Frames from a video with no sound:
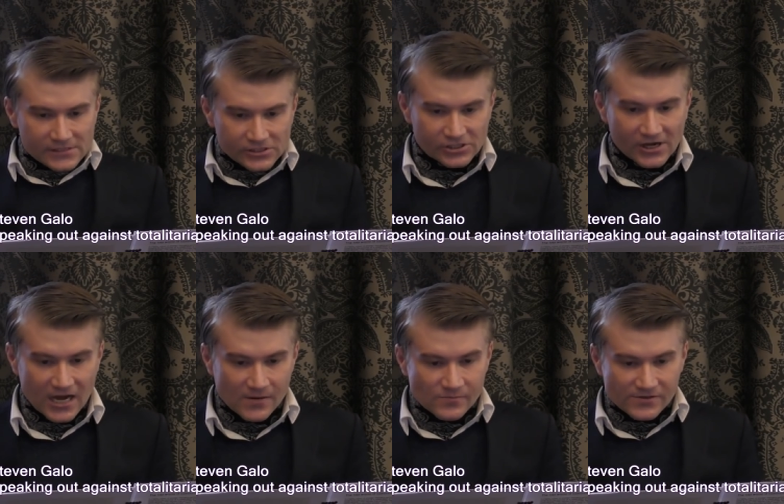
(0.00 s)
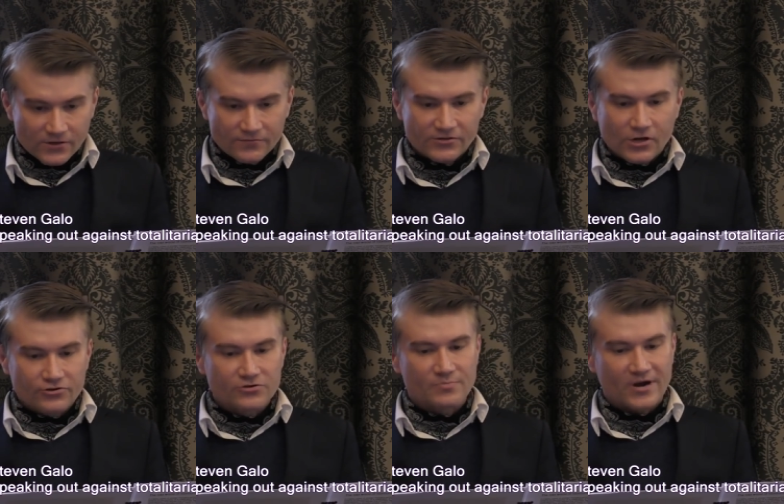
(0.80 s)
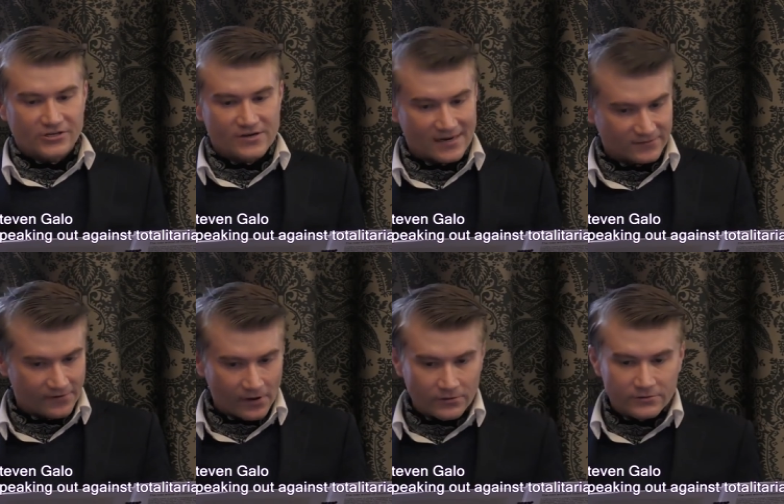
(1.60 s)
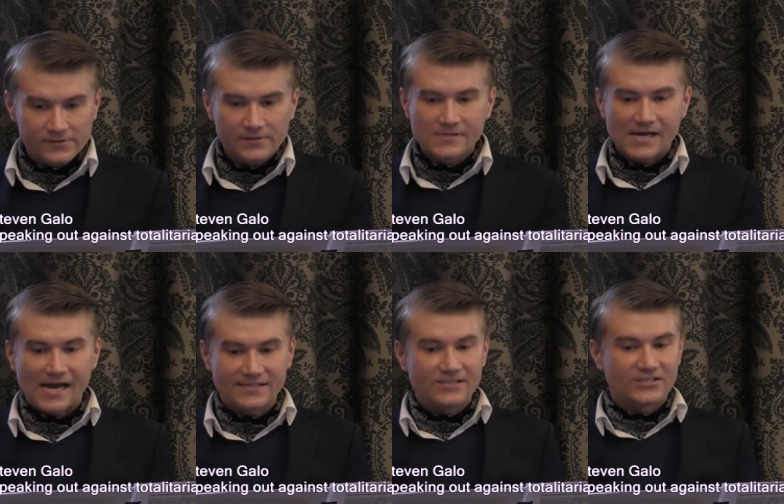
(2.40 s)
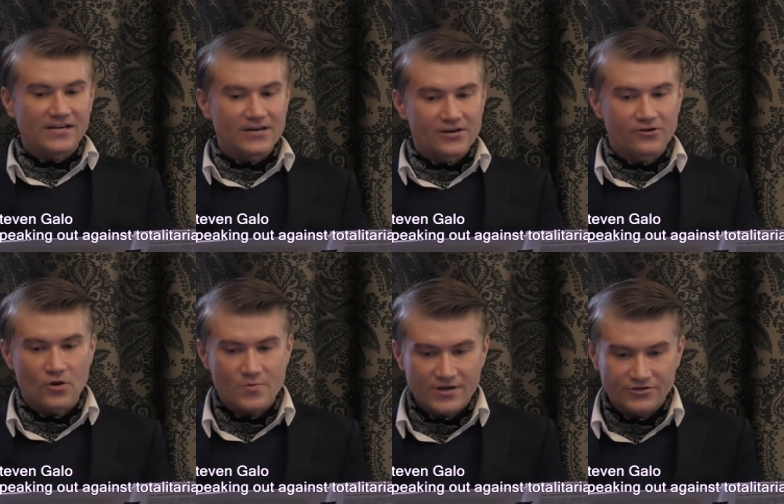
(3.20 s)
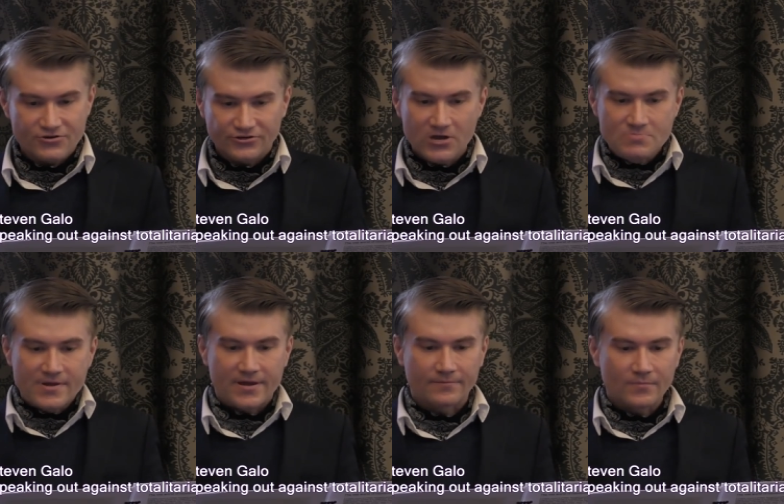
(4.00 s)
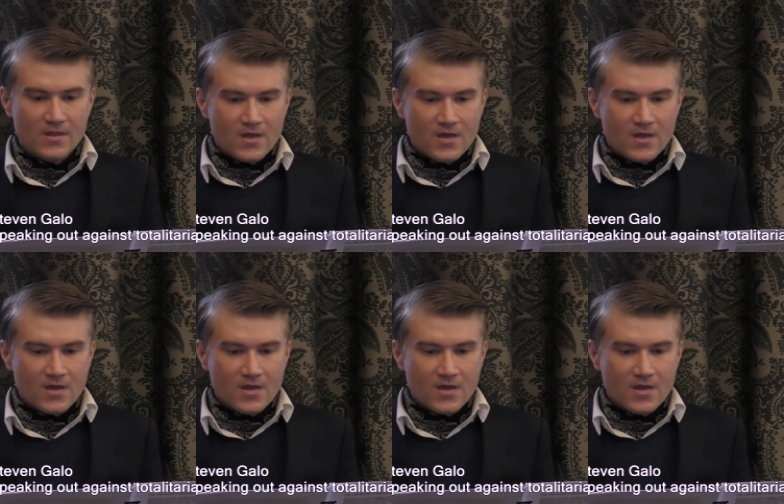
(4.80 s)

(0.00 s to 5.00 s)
the times of social depression had followed, as intended in the communist utopia.